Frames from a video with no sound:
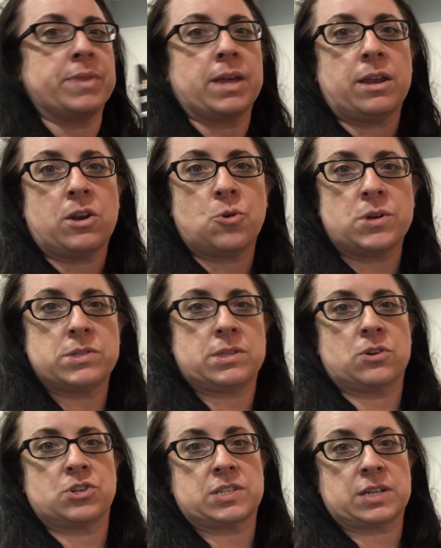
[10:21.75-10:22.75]
And notice
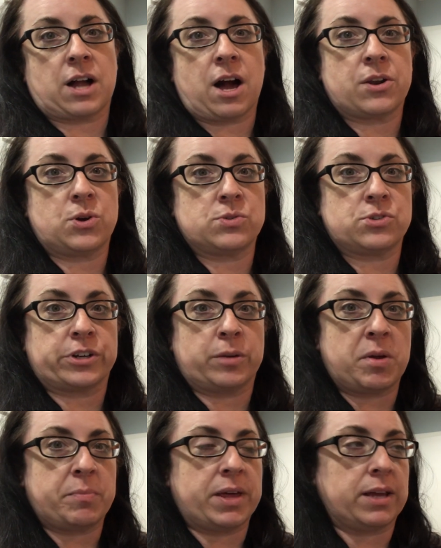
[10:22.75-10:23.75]
they're staccato, so you're going
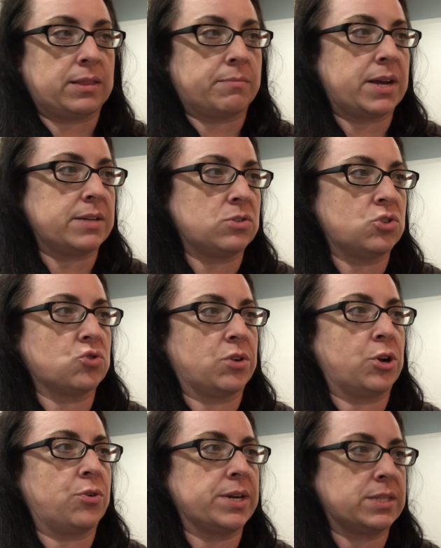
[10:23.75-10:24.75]
to be playing them nice and short
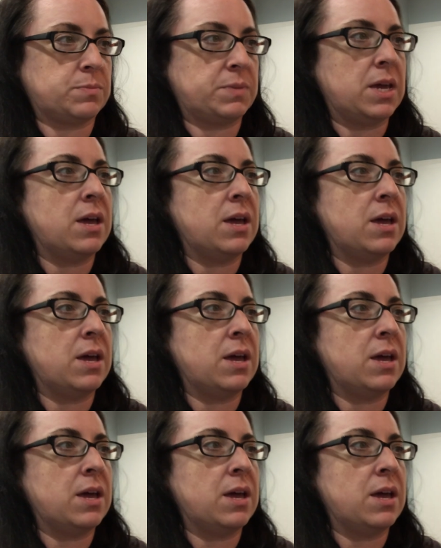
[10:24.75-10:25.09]
and crisp.